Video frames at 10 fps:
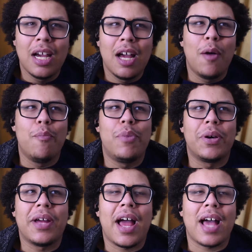But
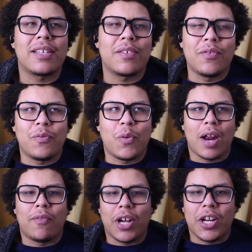as of what I've
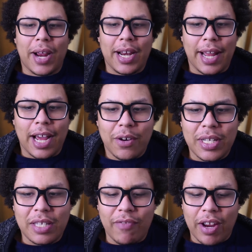read right now, it's
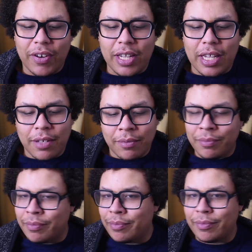very
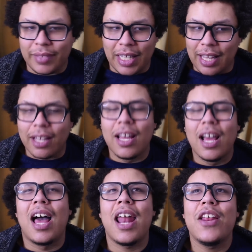eh. And
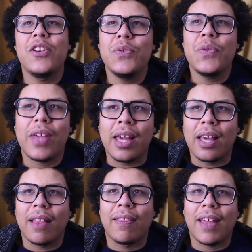I do think
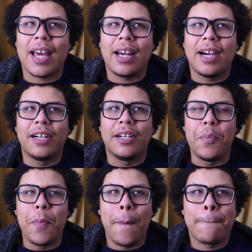that
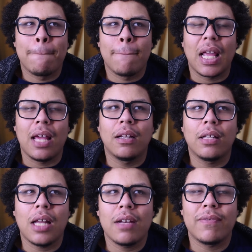in a lot
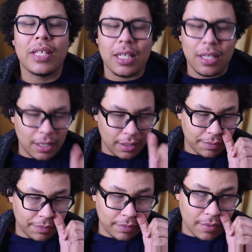of the,
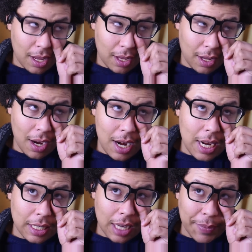I need to
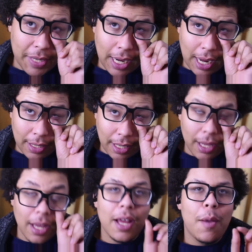stop saying it, I think.
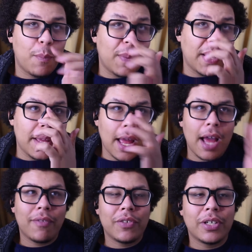But
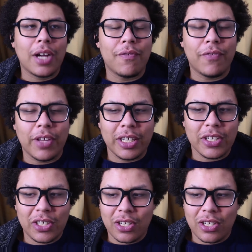after I finished